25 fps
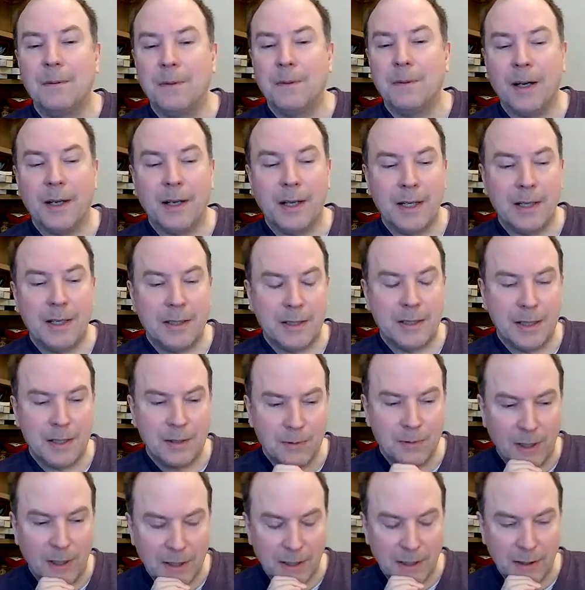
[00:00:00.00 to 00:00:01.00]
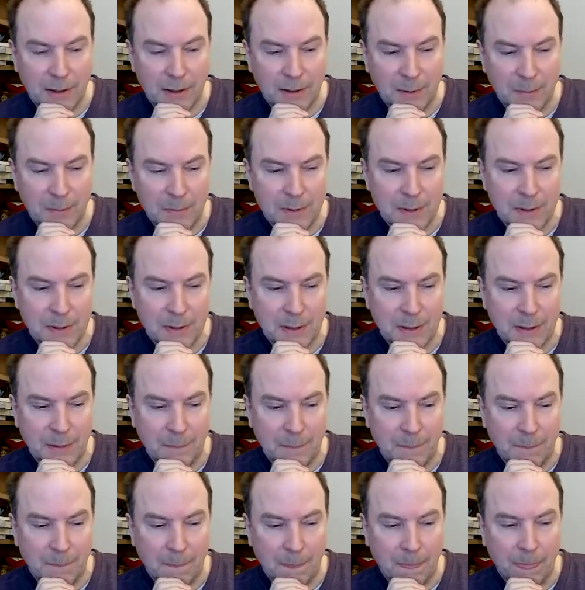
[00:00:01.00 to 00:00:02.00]
you find these writing groups
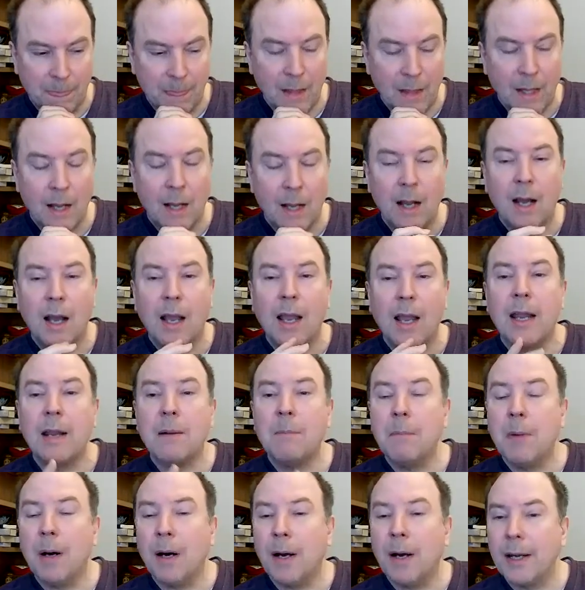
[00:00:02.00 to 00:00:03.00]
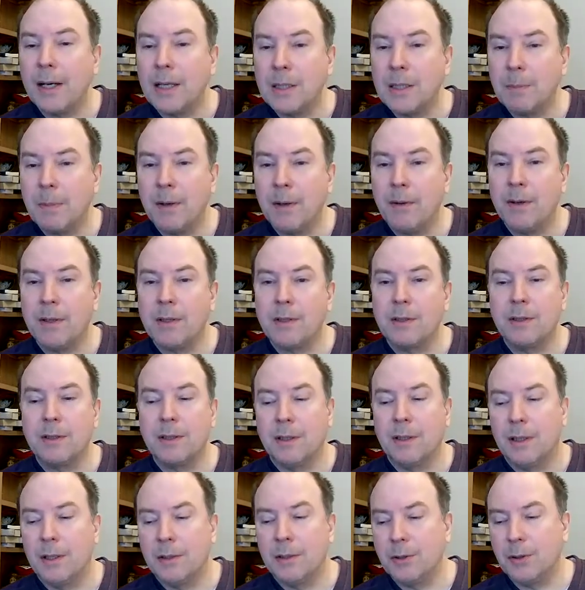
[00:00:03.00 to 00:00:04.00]
in my experience,
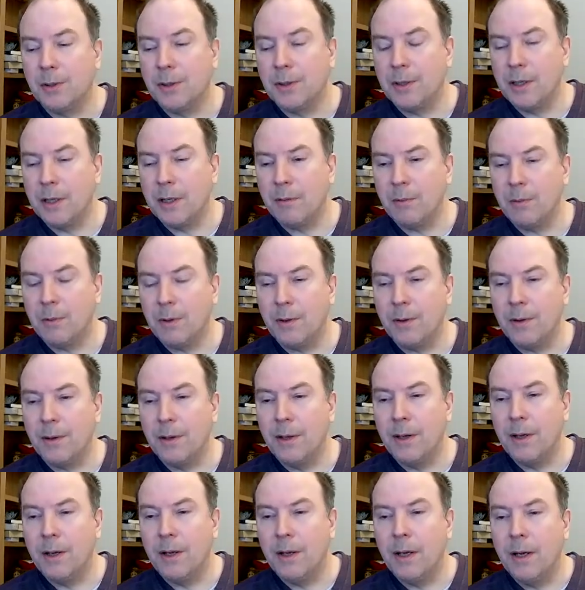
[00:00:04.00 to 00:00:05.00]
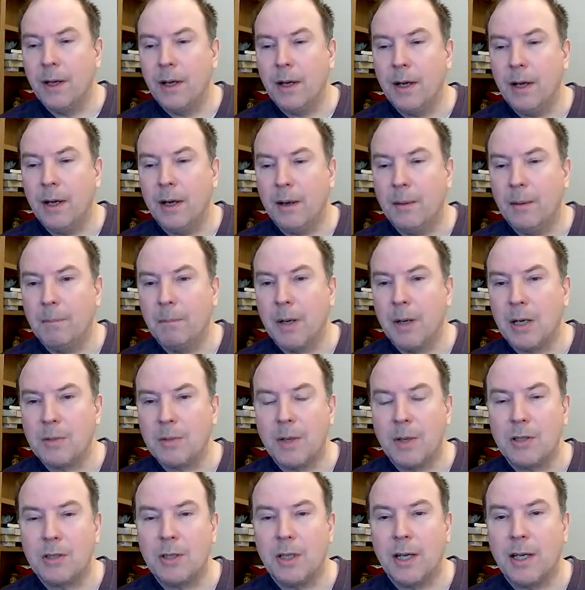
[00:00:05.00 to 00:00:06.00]
because I joined another one
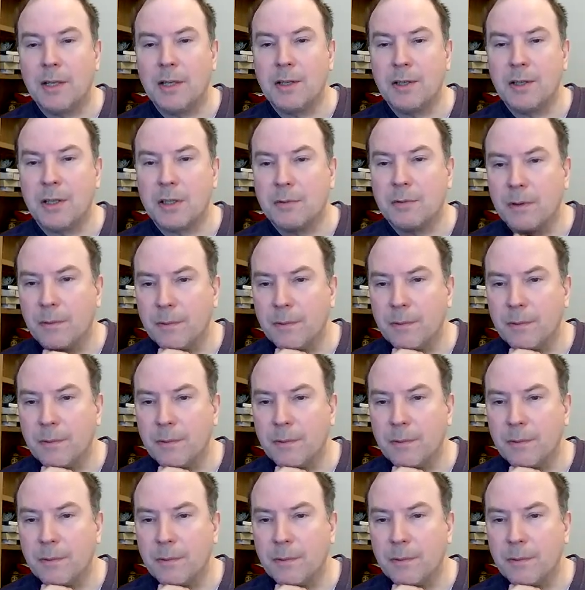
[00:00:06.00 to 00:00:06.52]
much, much later